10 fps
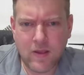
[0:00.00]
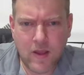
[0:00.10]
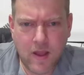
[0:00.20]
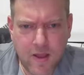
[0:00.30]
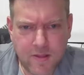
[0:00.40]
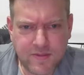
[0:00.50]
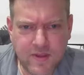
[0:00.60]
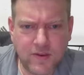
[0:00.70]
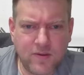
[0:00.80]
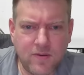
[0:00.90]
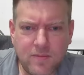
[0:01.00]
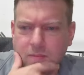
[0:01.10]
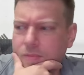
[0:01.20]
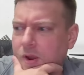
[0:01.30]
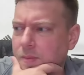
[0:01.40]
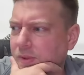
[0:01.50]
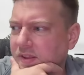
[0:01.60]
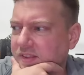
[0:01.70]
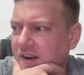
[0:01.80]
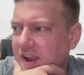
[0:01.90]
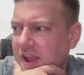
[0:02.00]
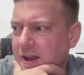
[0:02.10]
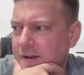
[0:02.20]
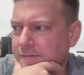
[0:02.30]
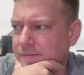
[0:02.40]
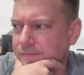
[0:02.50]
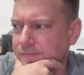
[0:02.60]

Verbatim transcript: Uh, the other complaint that I have